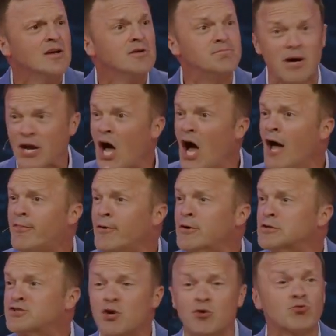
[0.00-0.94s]
but
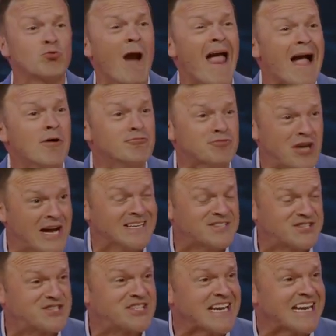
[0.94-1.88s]
others around
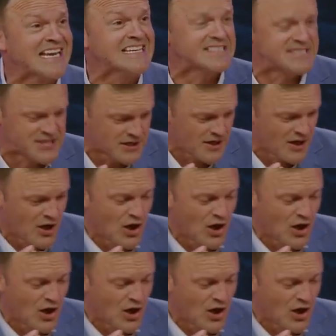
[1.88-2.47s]
us see it,